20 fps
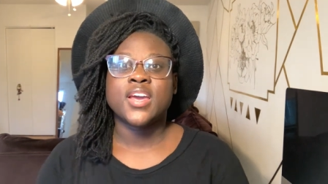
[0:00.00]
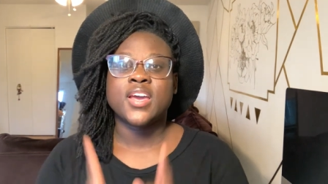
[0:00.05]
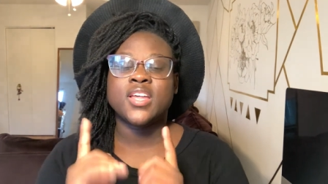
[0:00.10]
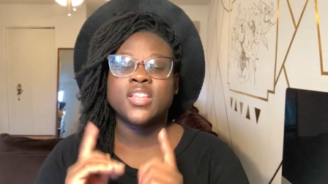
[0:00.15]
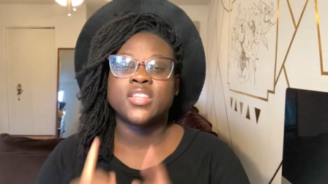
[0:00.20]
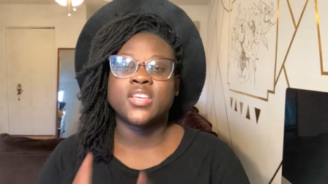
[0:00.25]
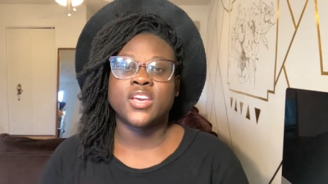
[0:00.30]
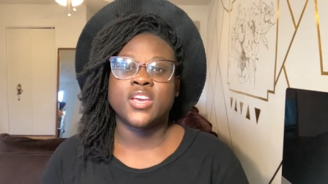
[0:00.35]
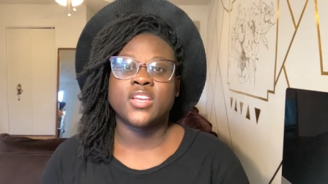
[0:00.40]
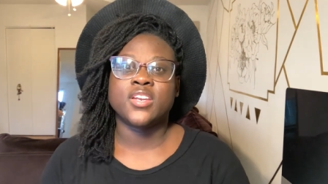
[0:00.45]

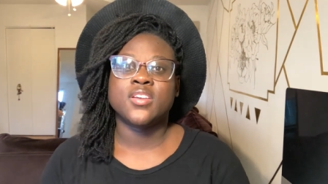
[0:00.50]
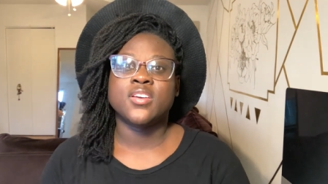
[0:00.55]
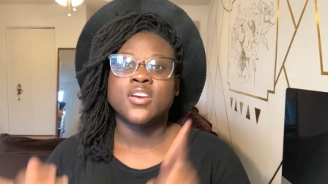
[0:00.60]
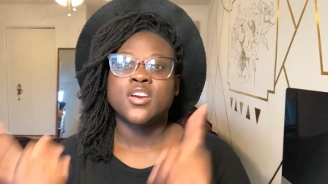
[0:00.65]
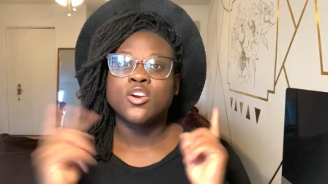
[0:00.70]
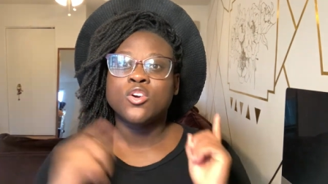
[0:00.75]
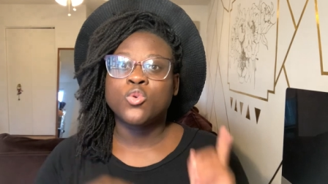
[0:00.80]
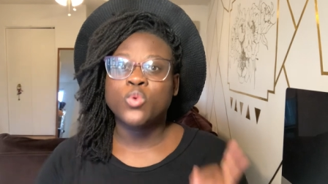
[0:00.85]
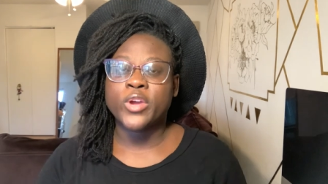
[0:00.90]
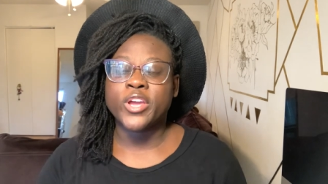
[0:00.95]
and then
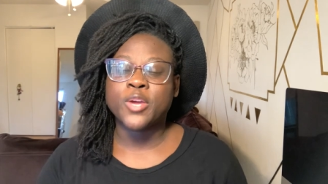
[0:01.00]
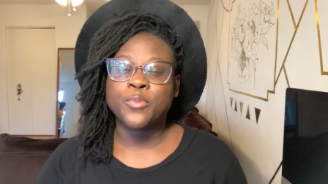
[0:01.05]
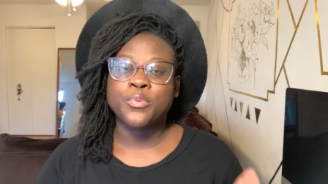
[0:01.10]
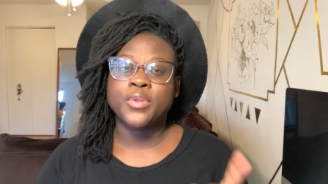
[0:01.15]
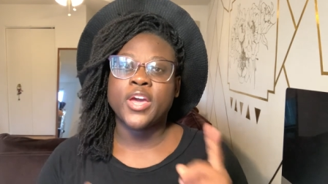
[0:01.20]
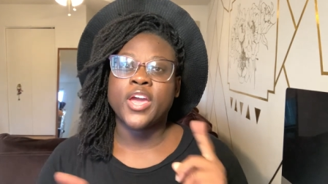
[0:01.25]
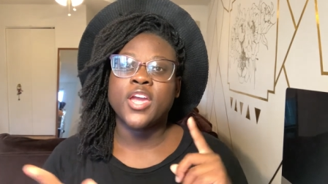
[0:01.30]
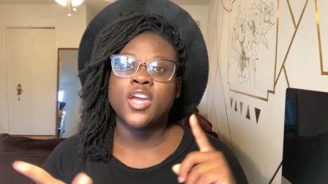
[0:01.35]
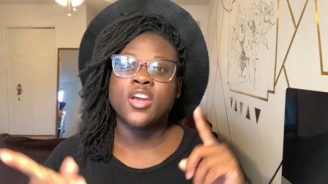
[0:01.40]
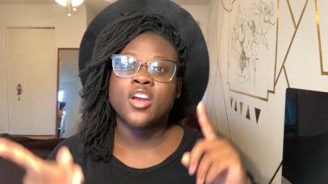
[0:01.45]
Quick
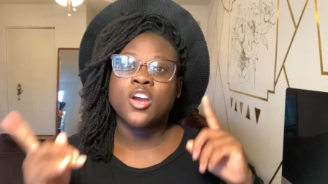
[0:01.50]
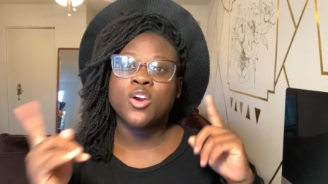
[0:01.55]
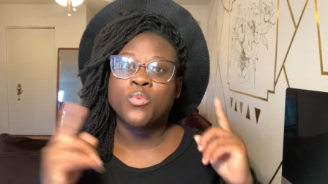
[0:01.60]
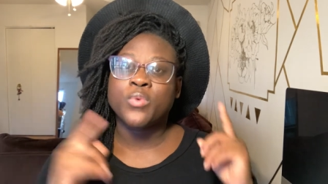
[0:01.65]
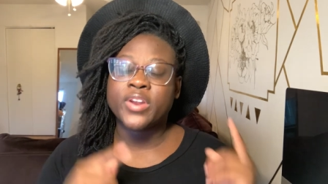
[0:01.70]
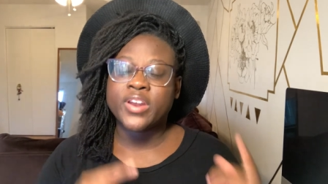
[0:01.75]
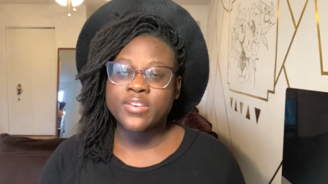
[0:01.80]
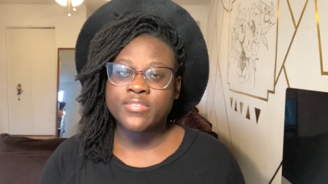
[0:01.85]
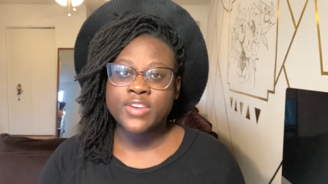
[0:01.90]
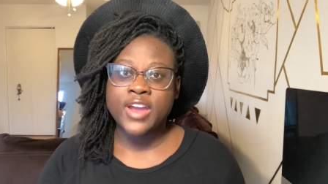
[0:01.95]
Play or
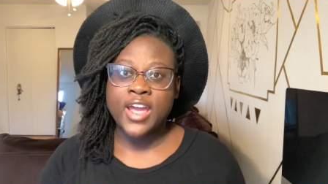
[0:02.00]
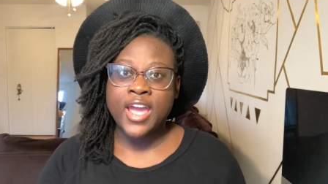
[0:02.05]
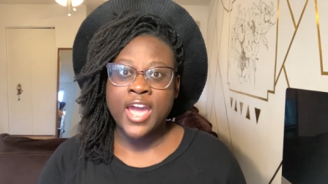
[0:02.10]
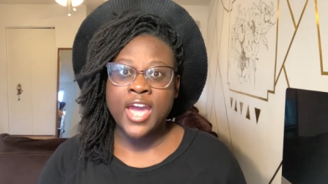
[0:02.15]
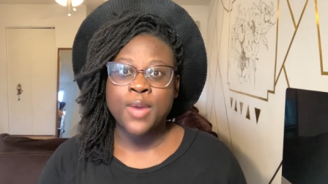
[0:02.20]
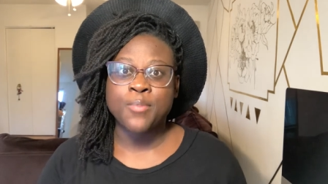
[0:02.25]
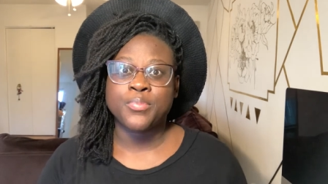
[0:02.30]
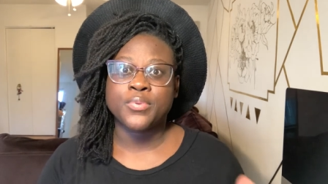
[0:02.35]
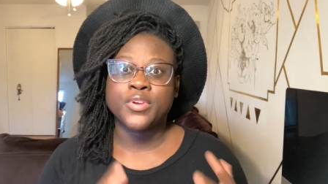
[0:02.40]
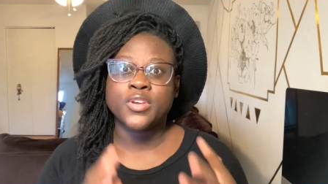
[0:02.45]
whatever
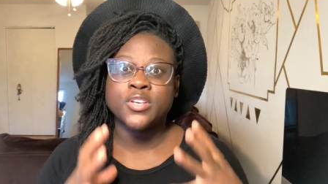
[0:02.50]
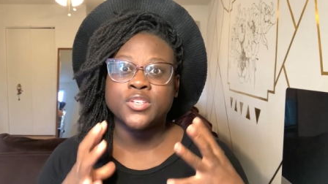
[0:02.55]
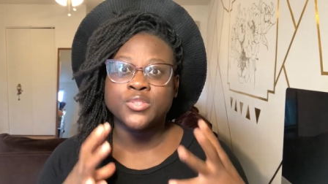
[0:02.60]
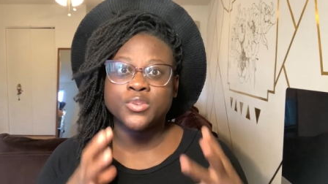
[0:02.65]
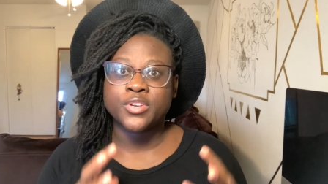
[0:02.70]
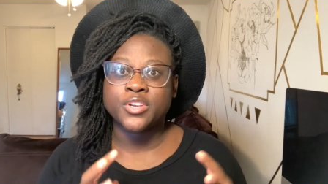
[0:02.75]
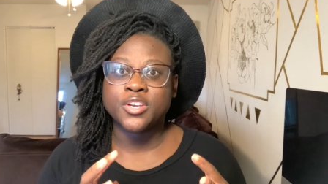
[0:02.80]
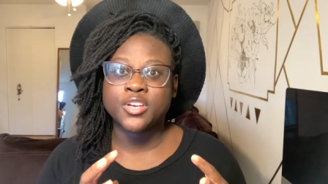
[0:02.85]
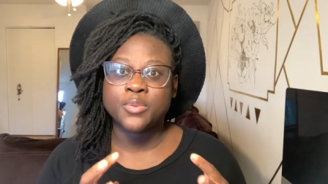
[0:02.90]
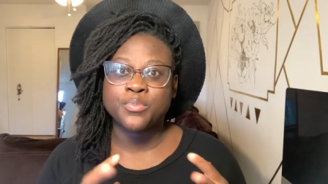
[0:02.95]
app is
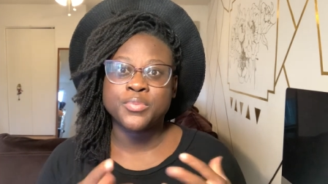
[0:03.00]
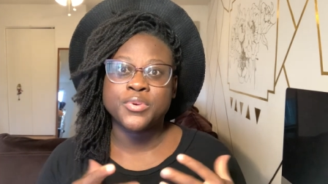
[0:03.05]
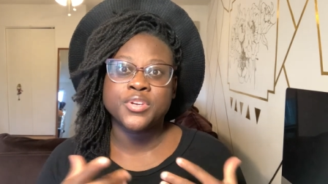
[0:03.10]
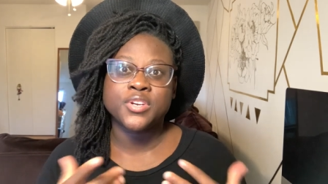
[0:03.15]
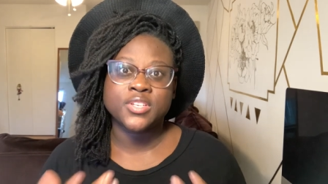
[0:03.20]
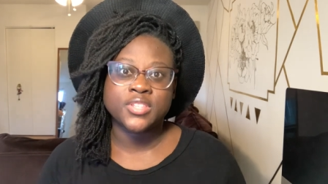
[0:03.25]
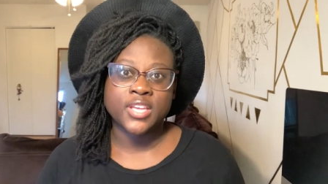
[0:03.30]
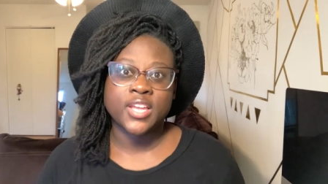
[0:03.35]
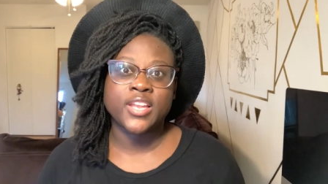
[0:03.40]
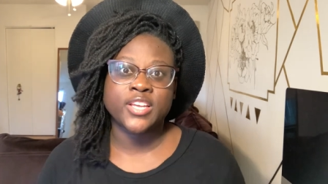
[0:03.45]
on your computer
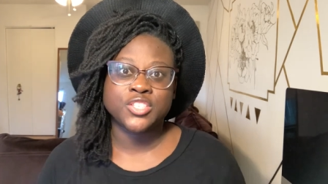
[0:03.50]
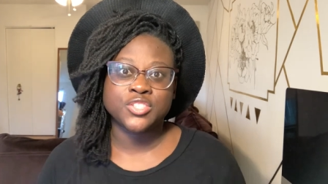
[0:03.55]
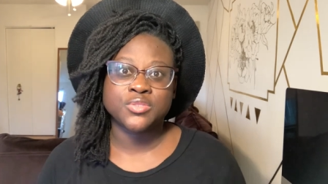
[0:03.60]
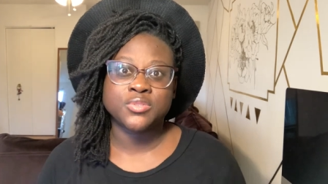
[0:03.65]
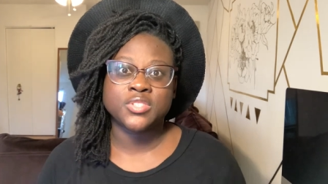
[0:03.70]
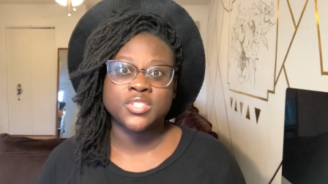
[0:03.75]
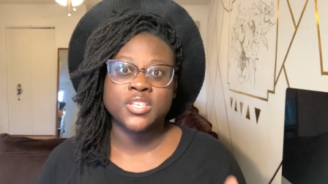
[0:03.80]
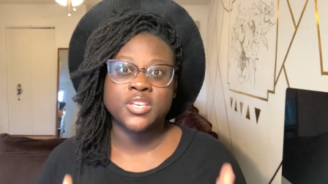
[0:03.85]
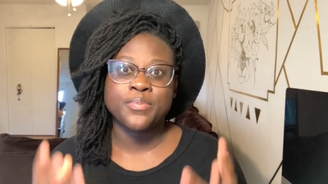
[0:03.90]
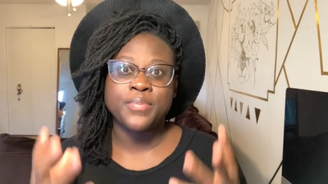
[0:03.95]
that lets you
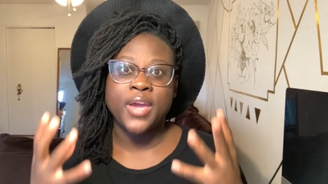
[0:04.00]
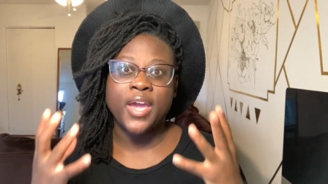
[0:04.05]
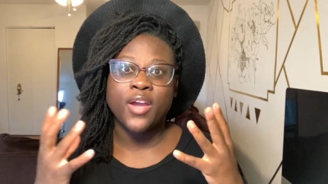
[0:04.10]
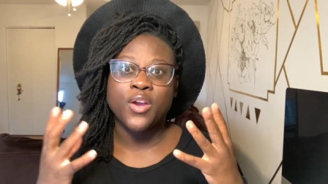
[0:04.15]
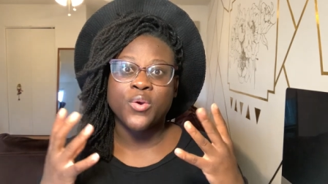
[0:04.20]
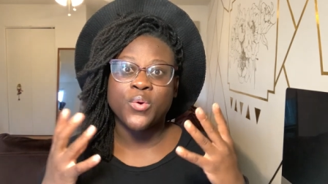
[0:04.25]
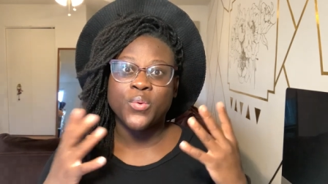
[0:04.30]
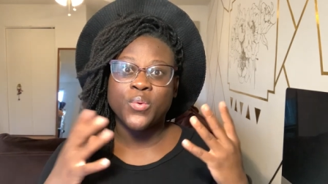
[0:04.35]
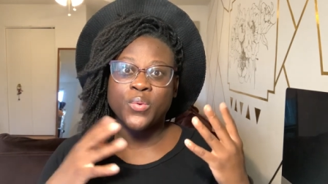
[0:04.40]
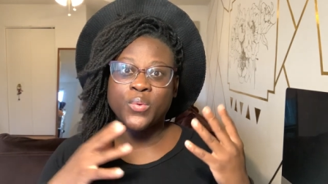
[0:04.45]
see the back
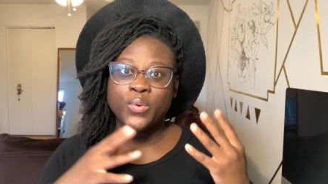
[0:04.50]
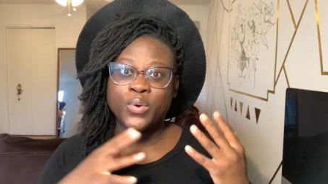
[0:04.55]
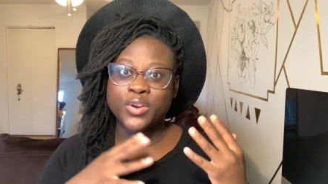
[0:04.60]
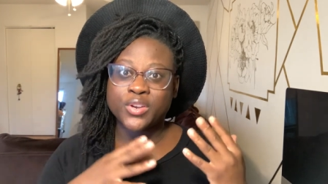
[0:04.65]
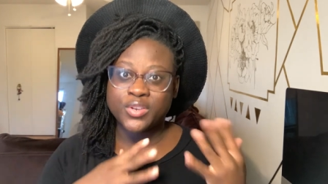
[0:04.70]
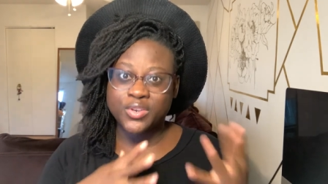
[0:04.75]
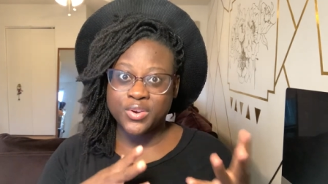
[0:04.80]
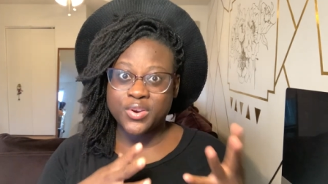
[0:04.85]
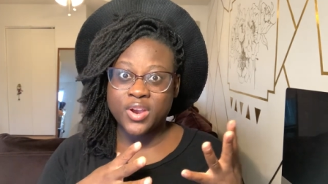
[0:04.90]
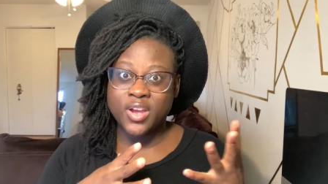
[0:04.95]

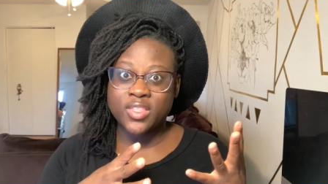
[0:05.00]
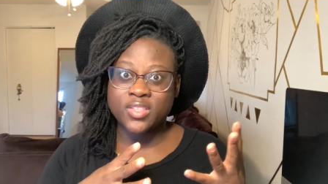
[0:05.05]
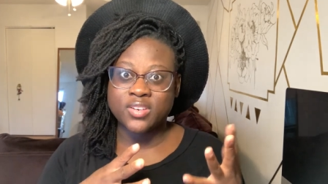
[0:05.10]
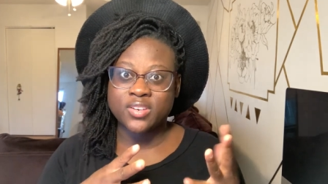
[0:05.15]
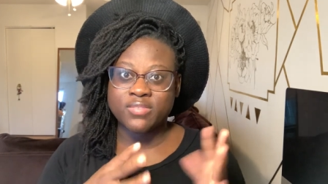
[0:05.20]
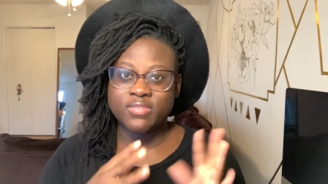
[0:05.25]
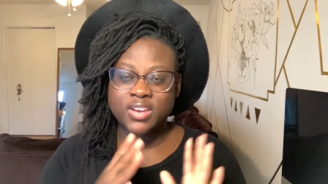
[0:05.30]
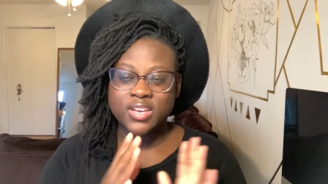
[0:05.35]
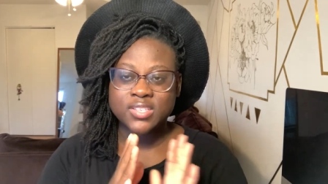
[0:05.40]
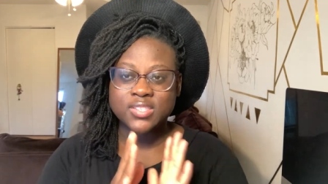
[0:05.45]
on your other
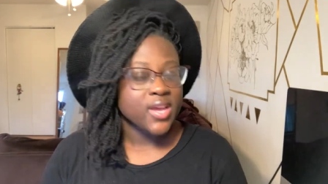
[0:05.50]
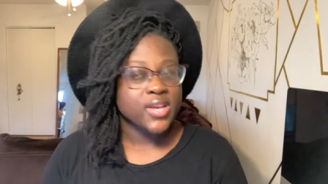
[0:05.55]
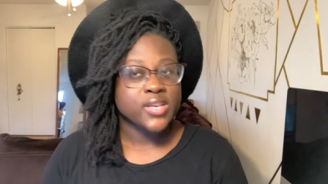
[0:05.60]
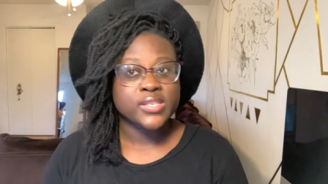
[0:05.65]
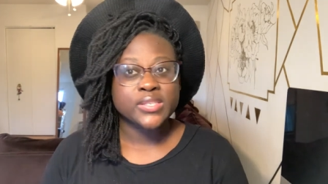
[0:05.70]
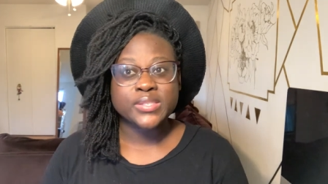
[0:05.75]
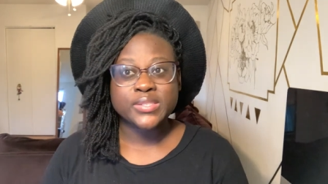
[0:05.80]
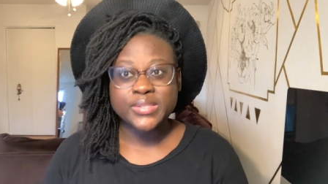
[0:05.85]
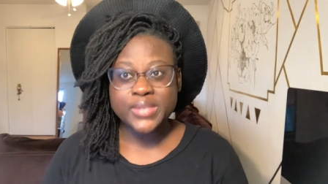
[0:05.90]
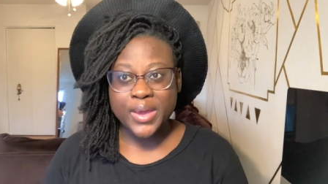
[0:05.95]
device.
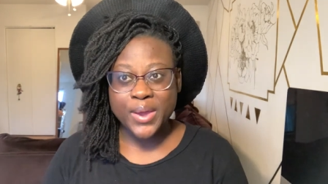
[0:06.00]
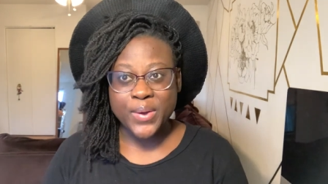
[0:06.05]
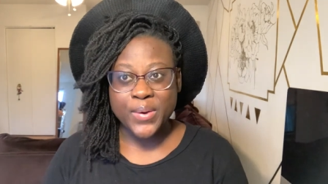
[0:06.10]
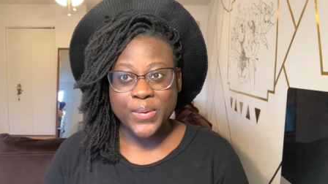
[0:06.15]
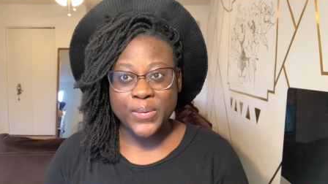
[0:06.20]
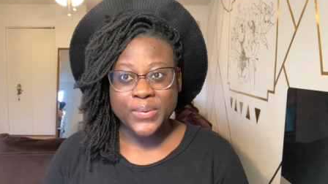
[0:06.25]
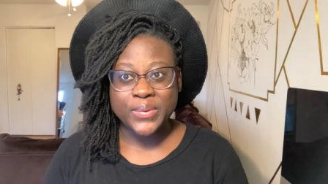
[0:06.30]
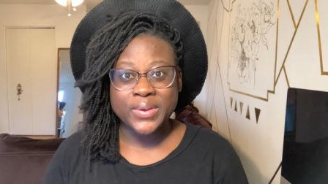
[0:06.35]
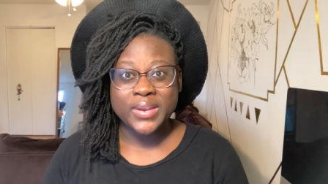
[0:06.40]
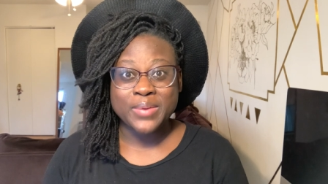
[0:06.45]
So
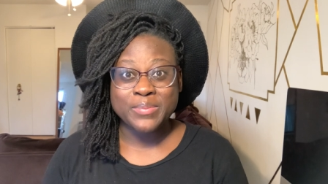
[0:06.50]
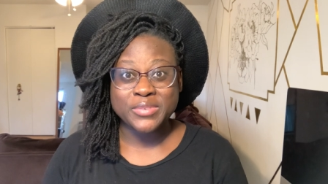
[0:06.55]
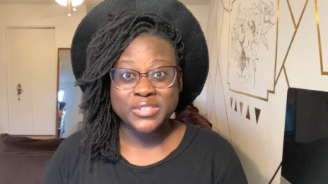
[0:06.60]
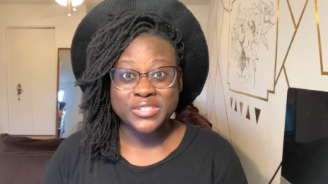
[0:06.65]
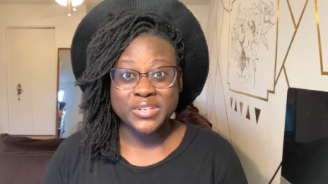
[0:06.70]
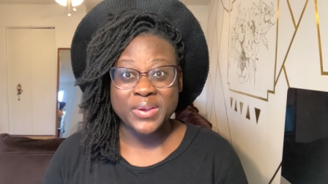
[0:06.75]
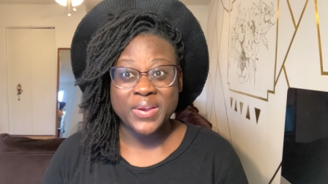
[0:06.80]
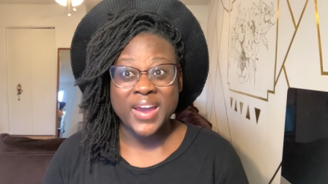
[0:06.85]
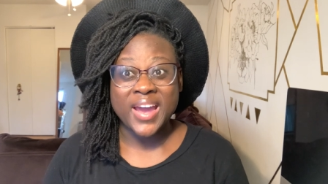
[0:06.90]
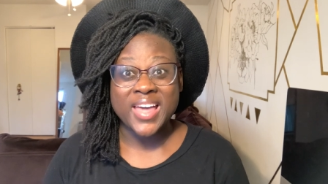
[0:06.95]
let me
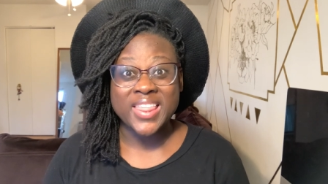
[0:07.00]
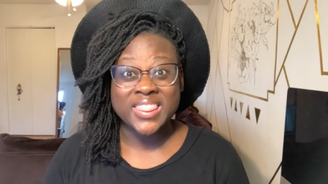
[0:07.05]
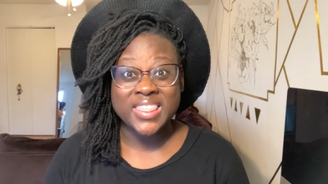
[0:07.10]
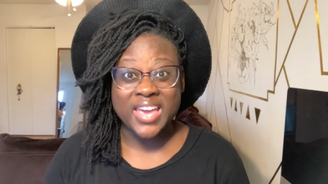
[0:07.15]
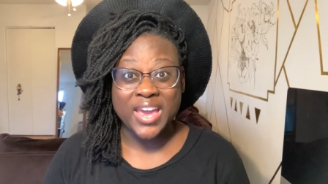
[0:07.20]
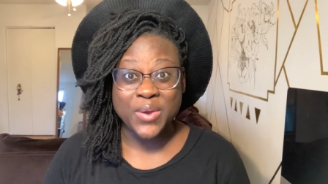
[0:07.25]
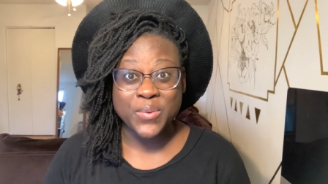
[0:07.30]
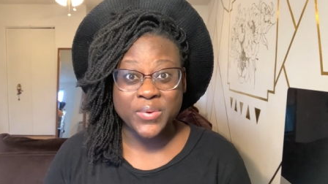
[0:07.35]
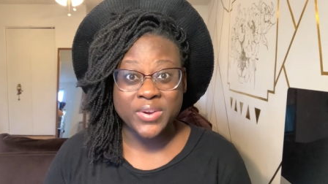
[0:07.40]
show you how that